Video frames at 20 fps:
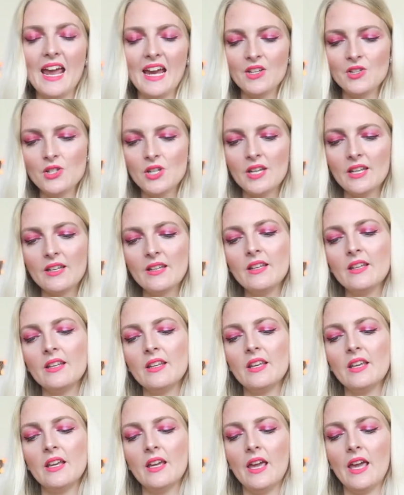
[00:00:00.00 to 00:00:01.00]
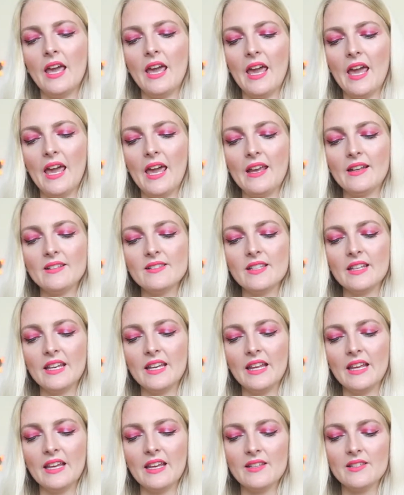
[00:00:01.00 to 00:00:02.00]
Action and
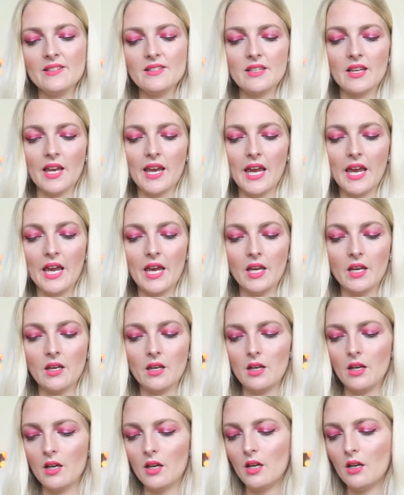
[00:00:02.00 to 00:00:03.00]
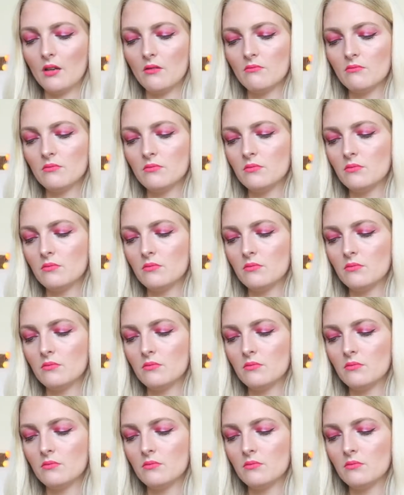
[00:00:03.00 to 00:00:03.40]
it is a uh,